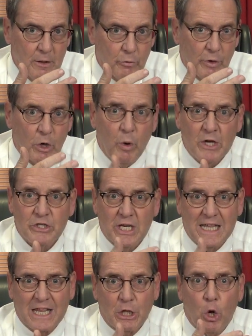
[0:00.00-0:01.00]

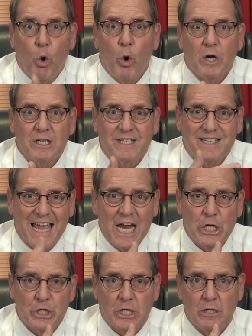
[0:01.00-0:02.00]
requesting that the court
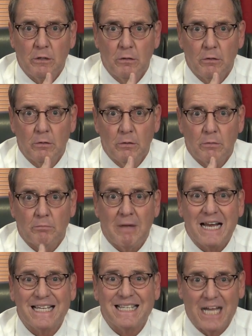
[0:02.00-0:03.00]
sanction
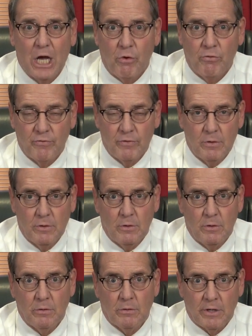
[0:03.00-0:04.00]
myself
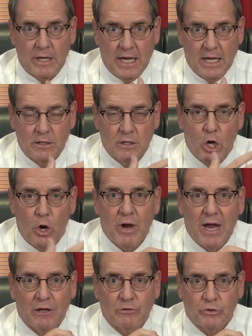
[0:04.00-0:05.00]
and
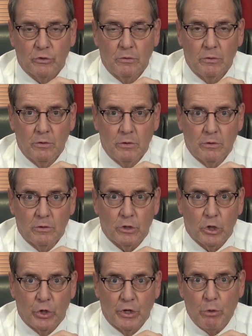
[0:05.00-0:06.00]
co-counsel
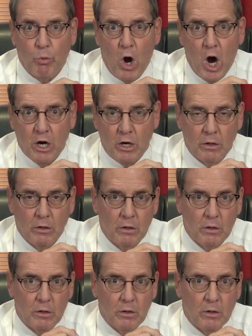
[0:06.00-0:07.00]
Ernie Walker
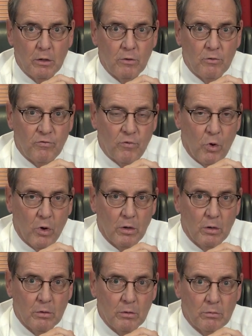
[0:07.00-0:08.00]

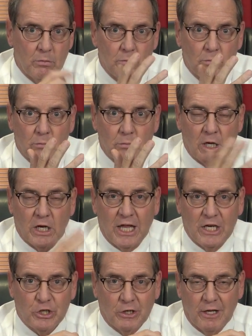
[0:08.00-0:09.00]
for
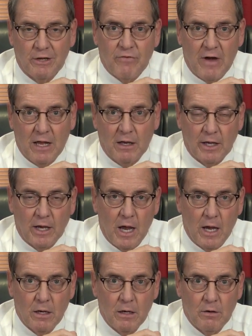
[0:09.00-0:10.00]
allegedly filing
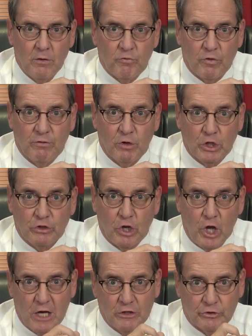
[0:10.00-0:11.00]
a frivolous
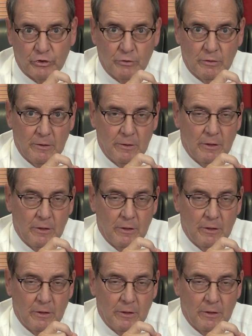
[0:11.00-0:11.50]
lawsuit.